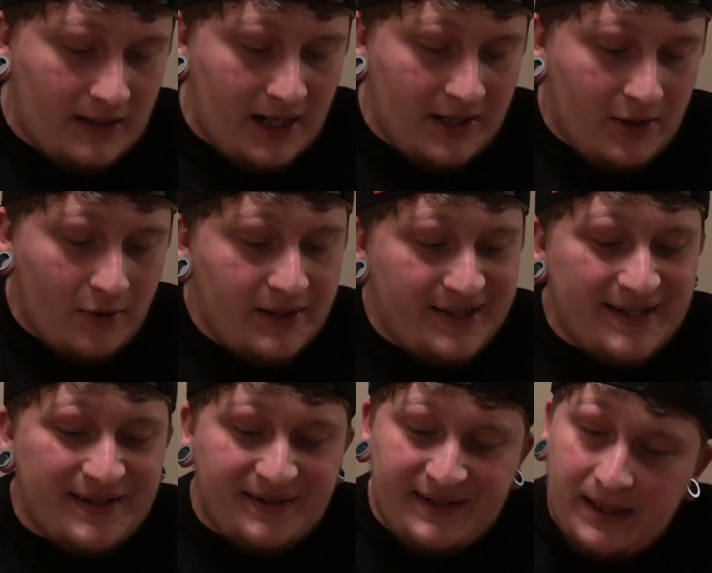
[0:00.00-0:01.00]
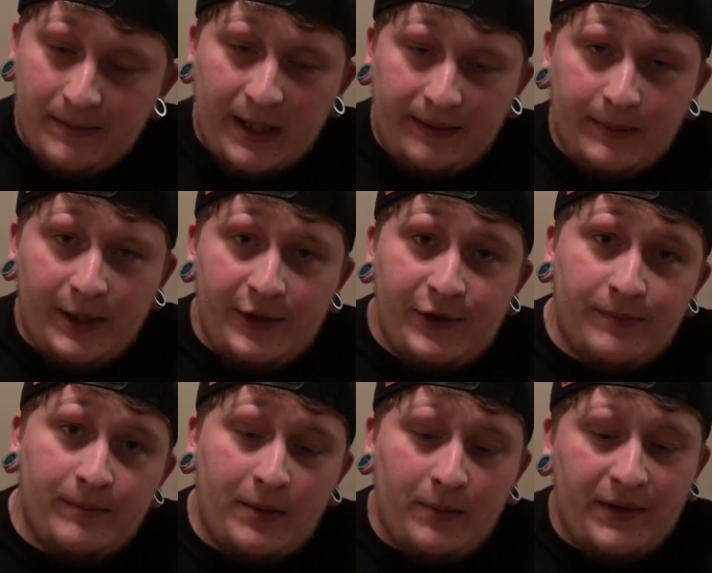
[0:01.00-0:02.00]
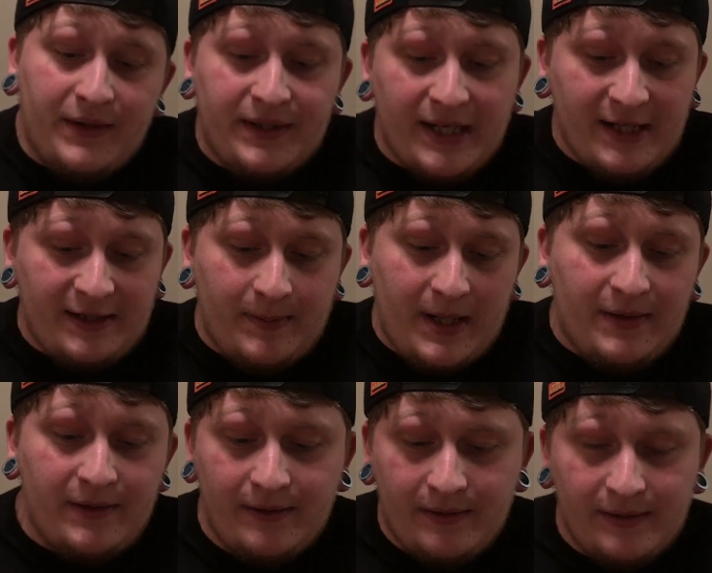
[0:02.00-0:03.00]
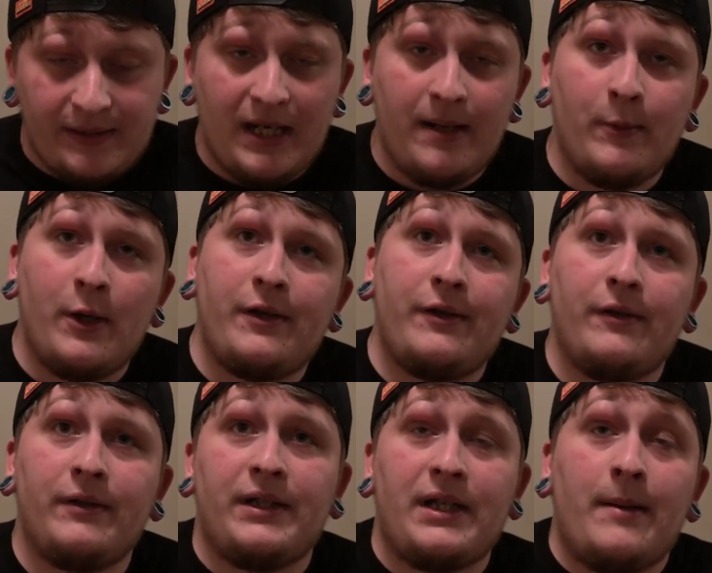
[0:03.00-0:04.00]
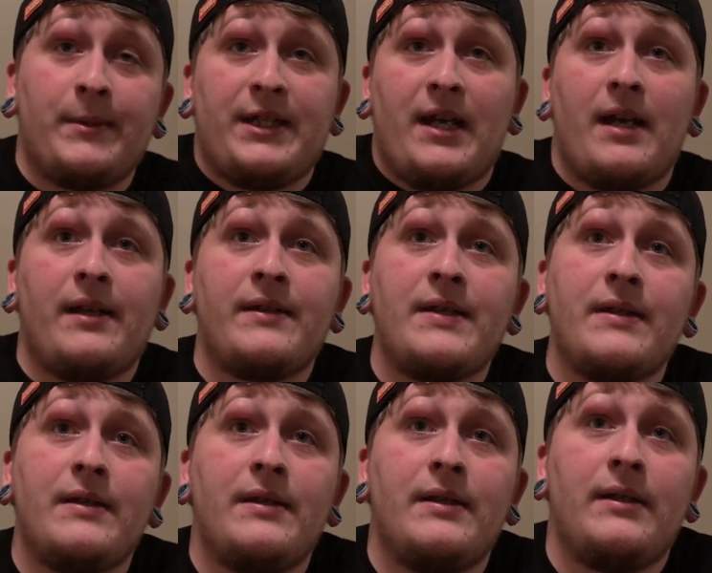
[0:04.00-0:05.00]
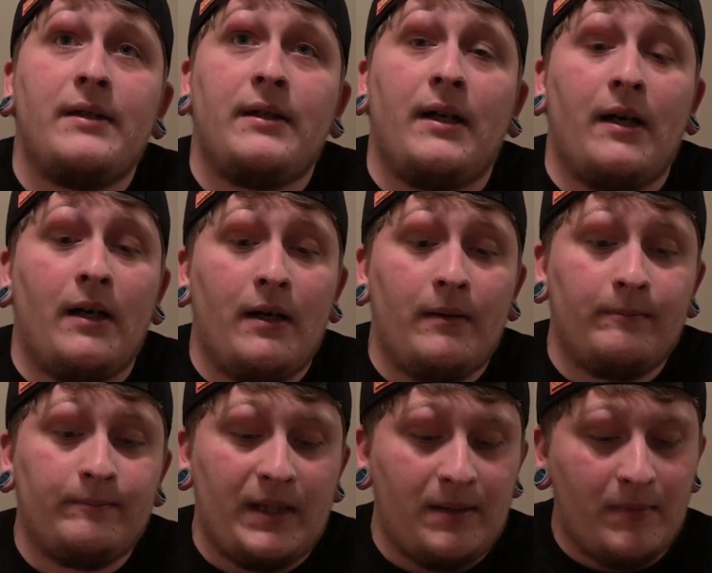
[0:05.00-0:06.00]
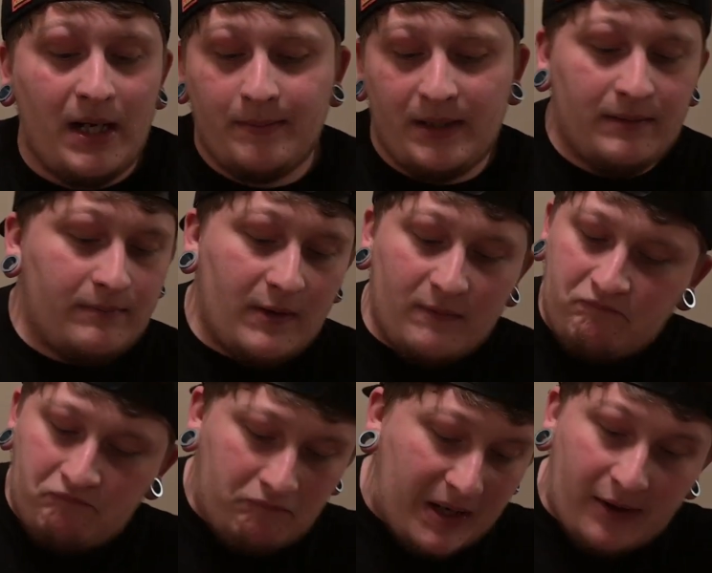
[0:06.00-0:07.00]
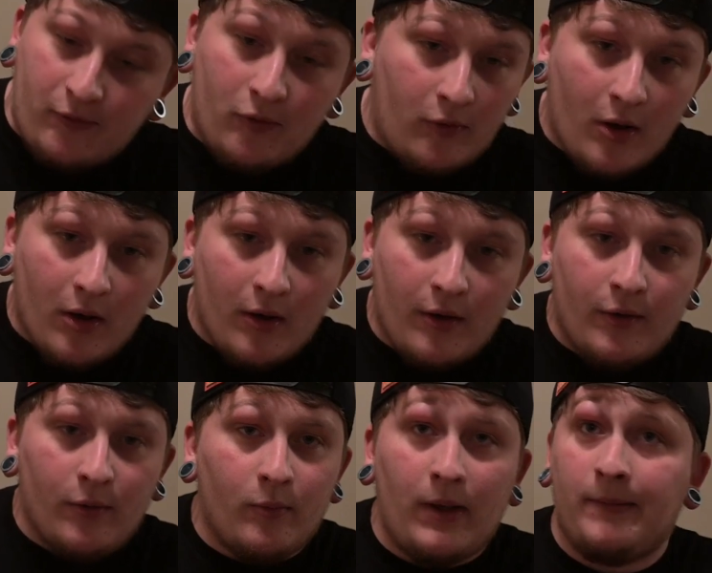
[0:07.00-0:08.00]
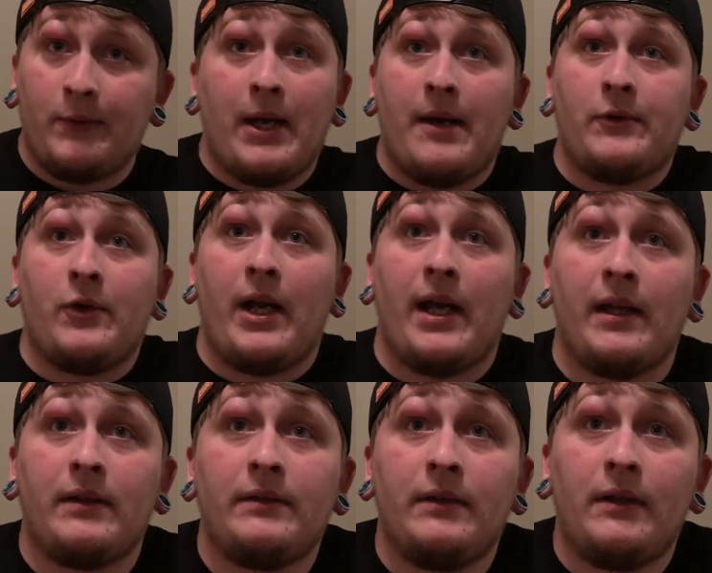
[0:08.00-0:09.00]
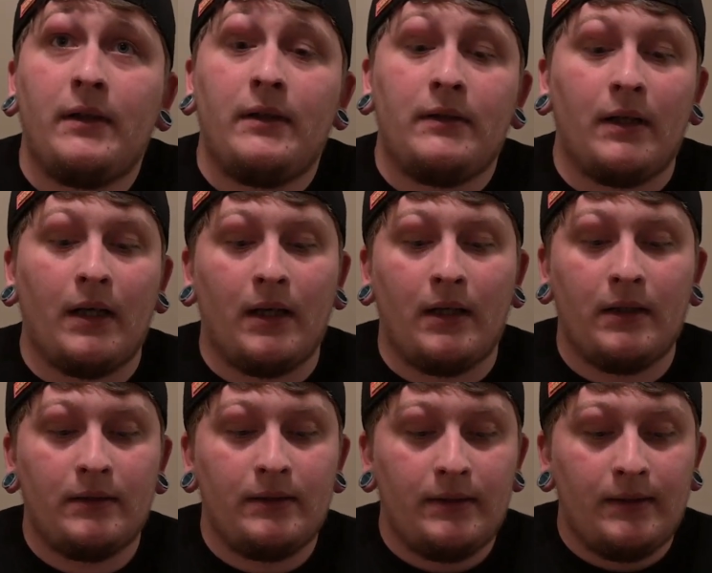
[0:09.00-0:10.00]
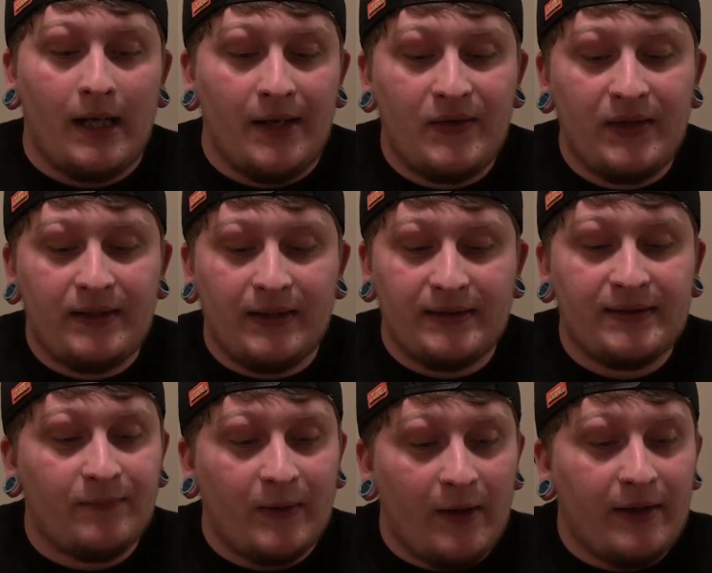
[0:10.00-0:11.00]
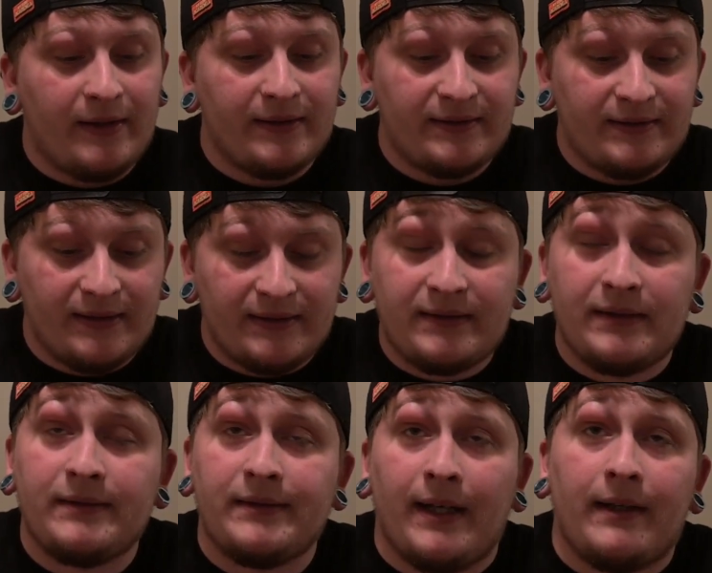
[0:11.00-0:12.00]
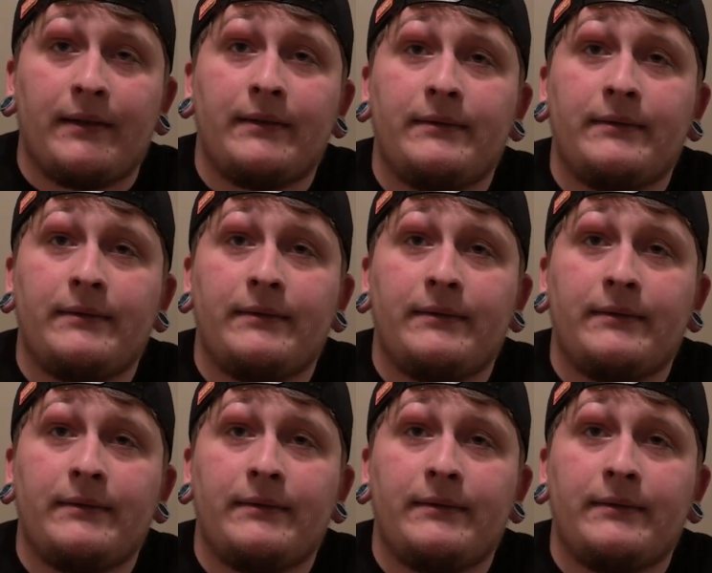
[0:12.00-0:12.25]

know it doesn't seem like much, but with the Test Panther, the Tamer Editor, and the Damatianas, and maybe a back row card or whatever you have in your hand, I think it's a very consistent deck.